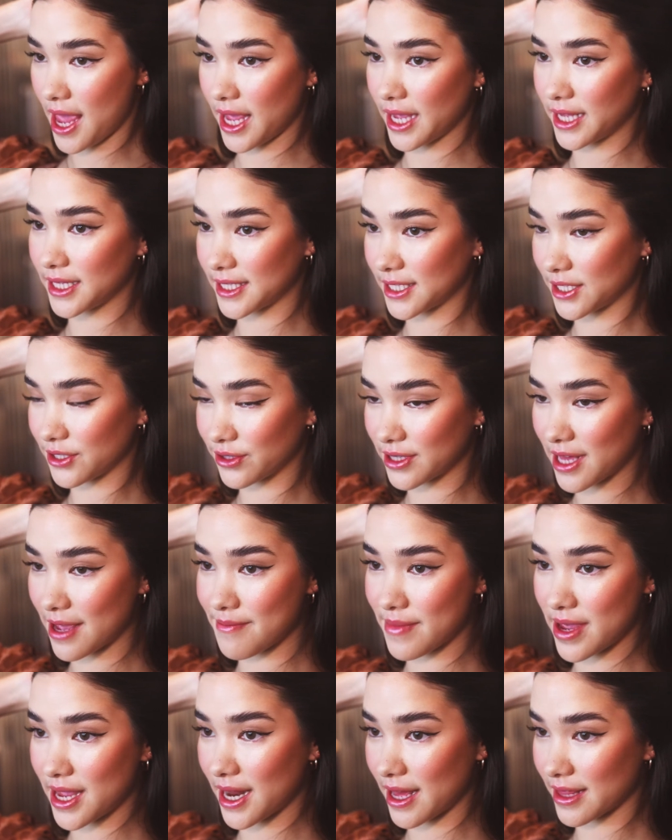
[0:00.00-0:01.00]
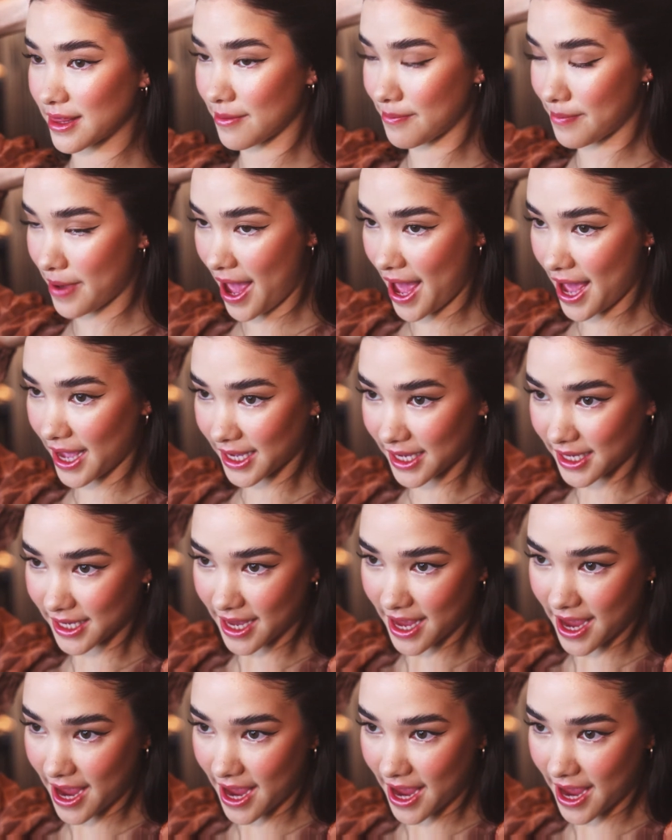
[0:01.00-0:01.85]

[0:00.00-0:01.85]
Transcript: until they meet at the back,